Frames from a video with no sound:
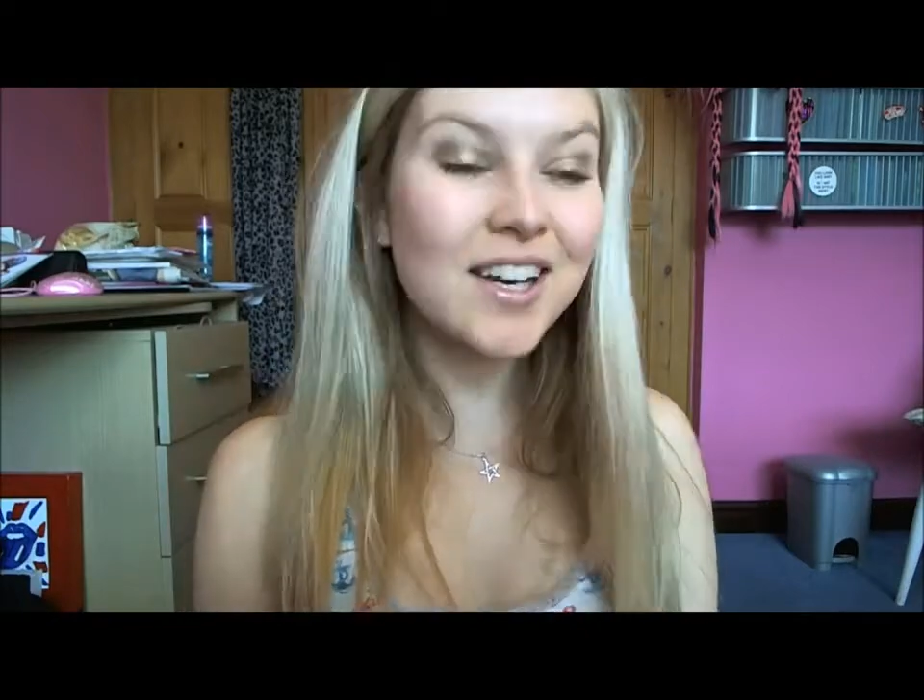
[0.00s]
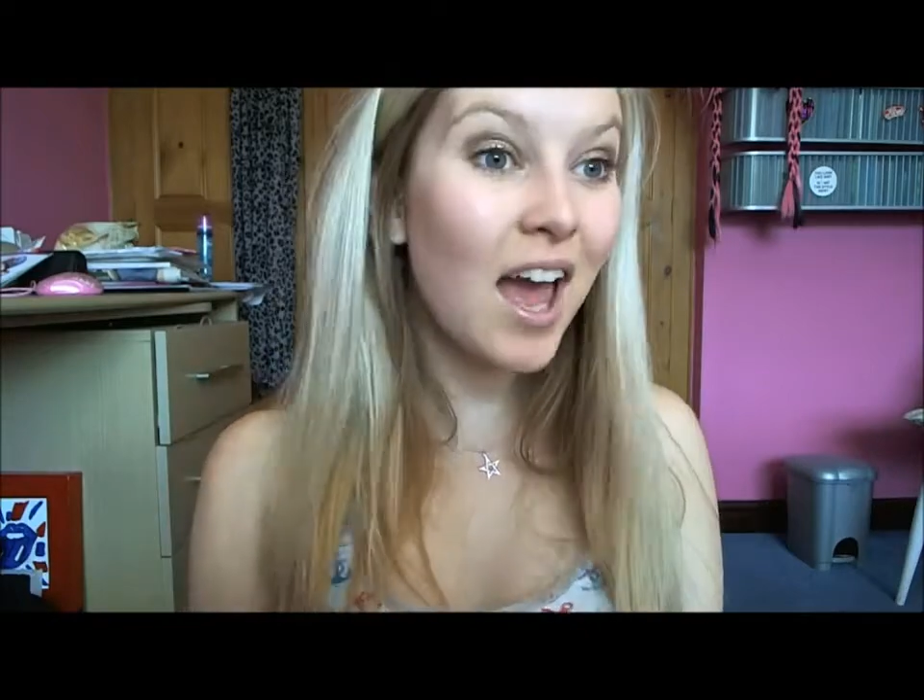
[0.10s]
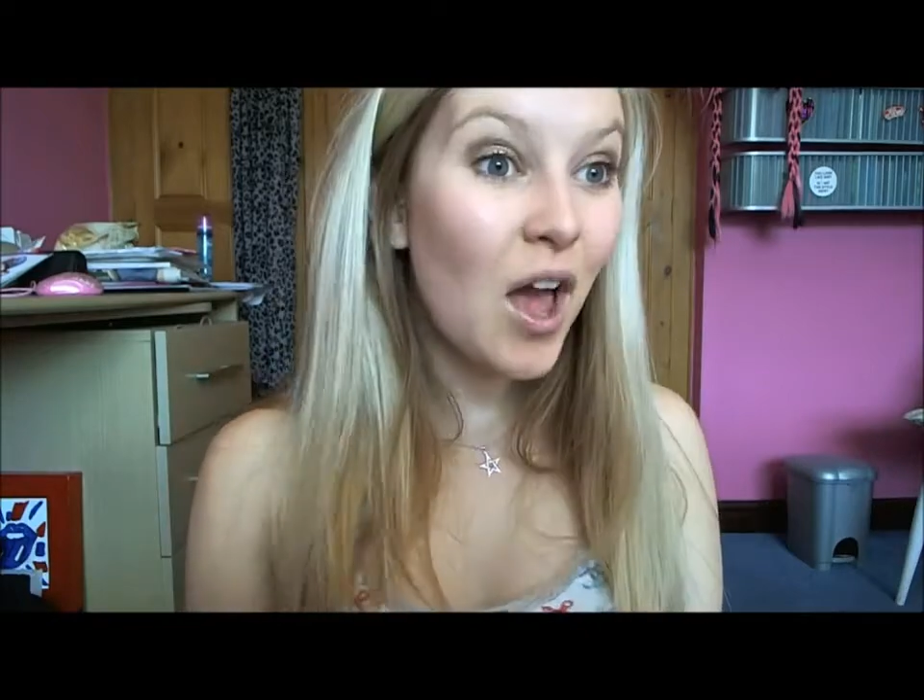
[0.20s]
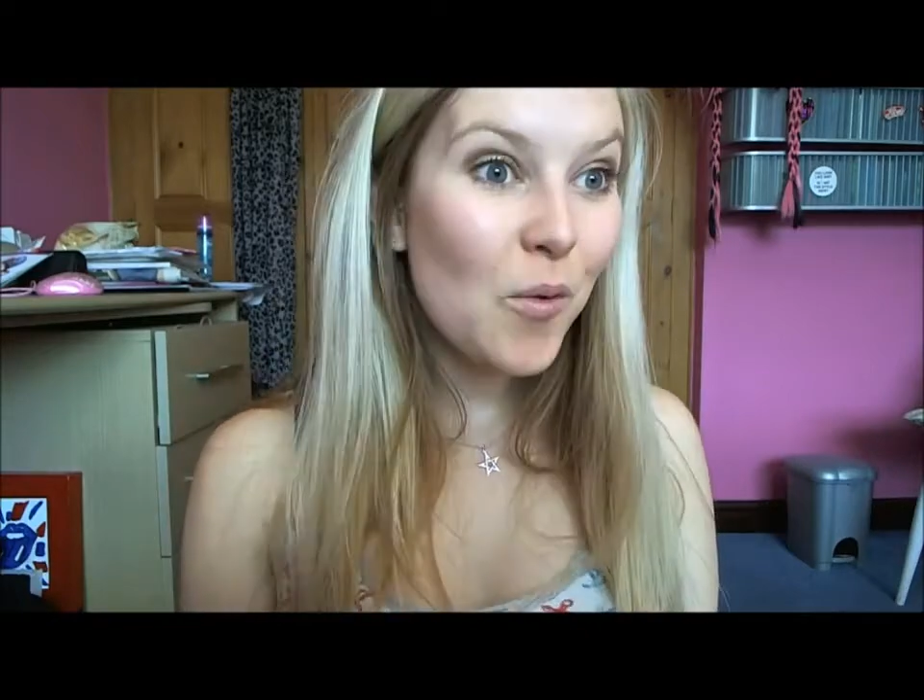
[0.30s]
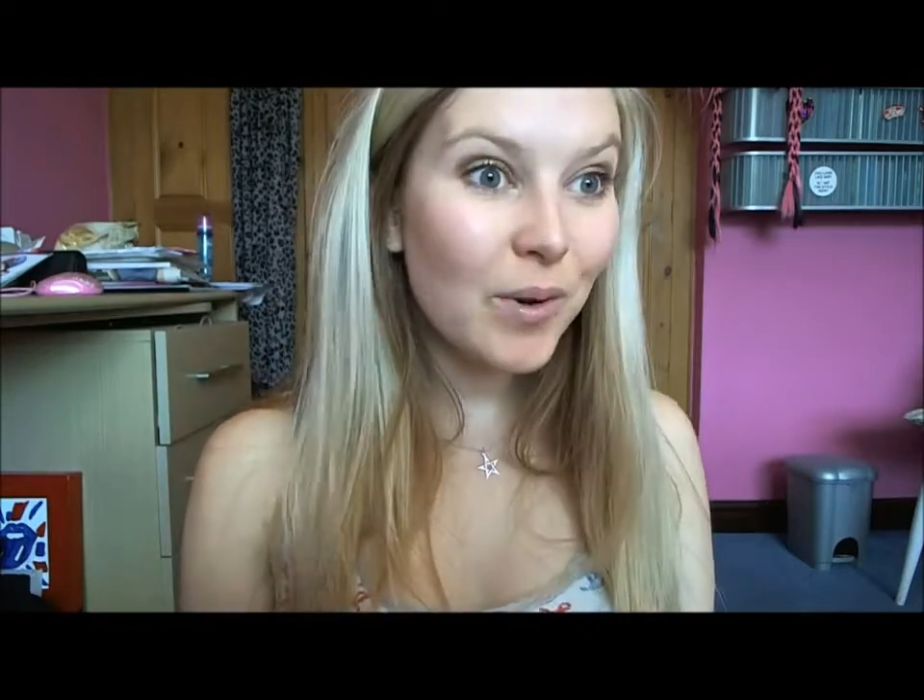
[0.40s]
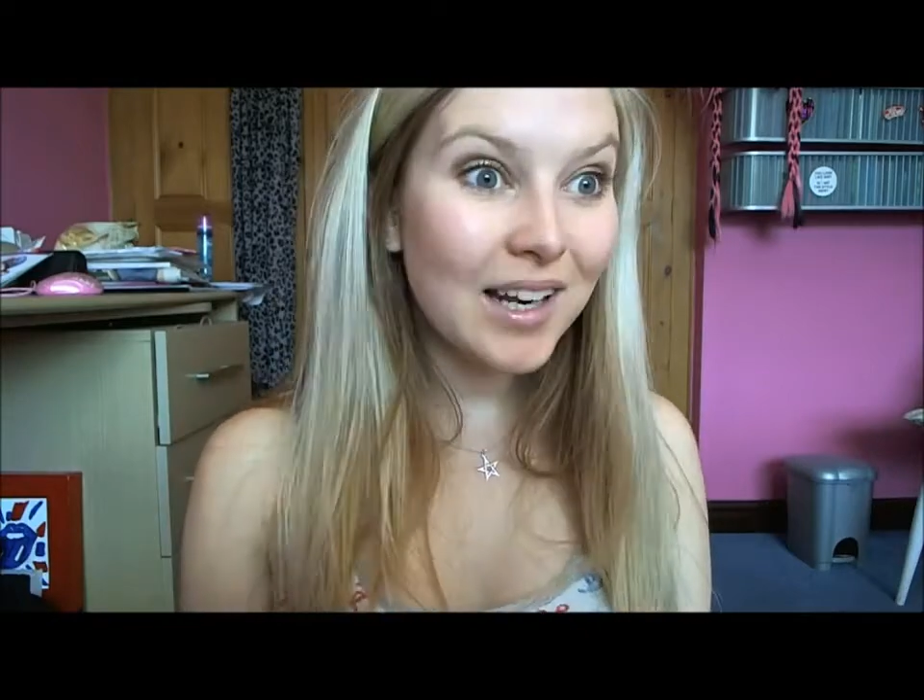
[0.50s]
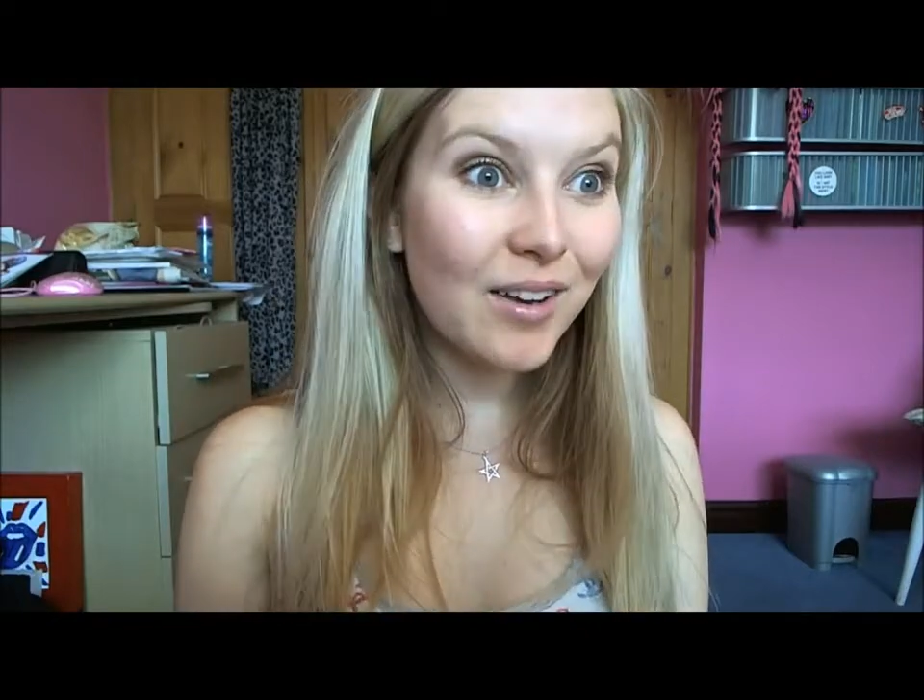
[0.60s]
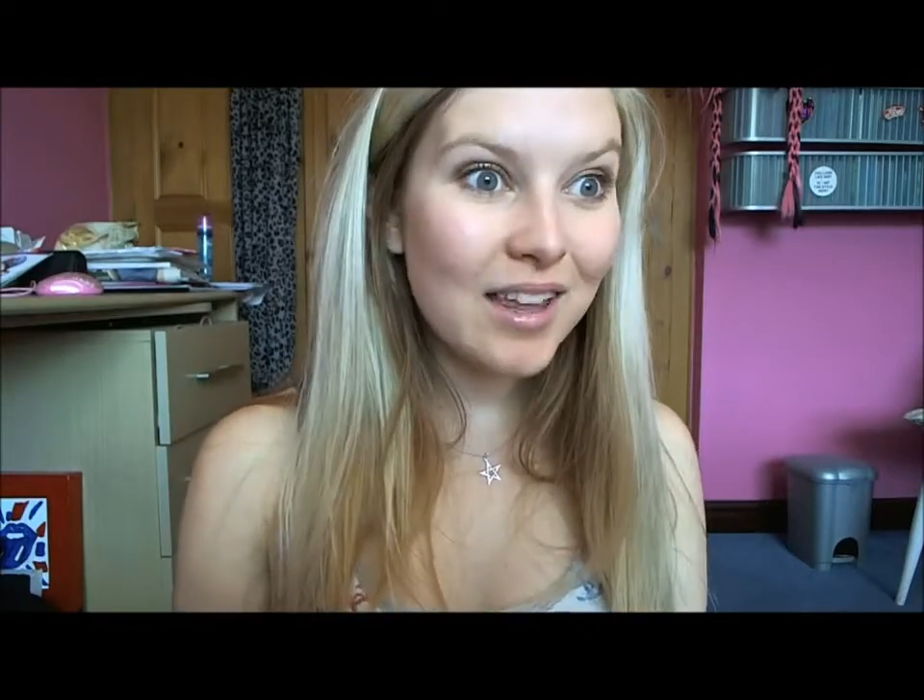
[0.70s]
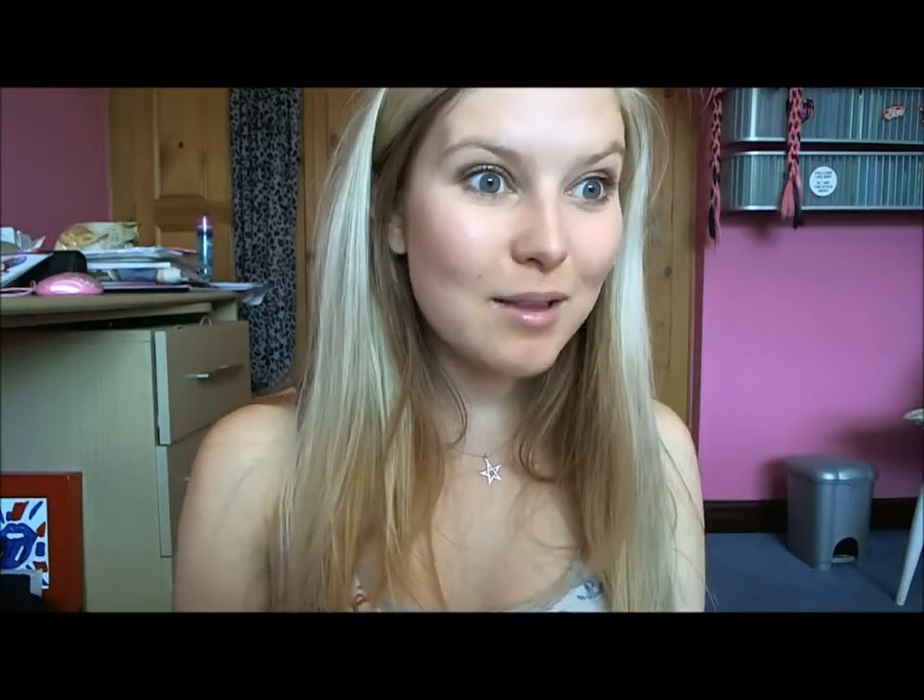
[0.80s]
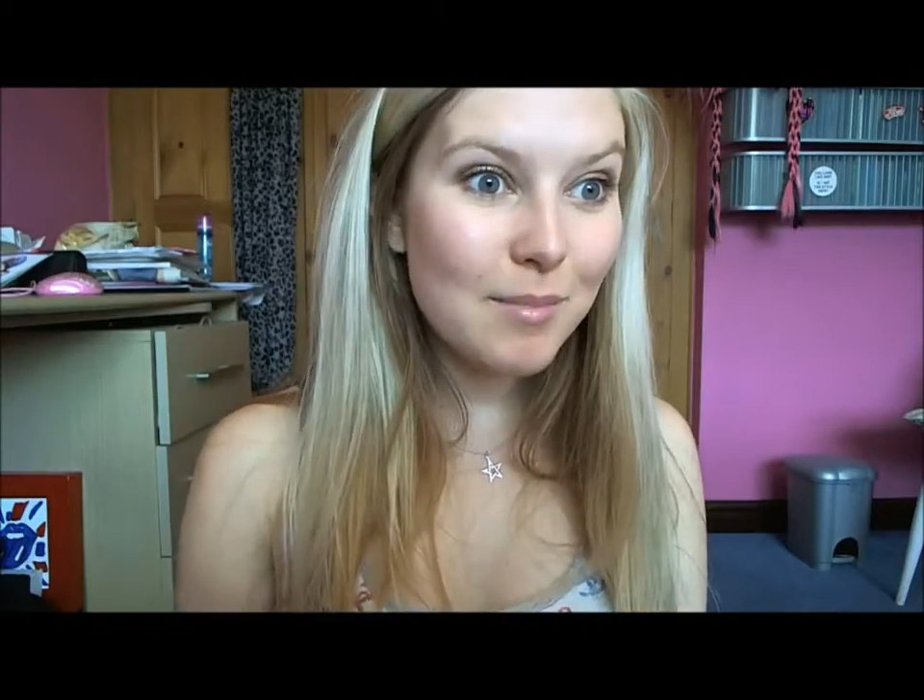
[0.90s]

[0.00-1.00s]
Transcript: look. When I look in the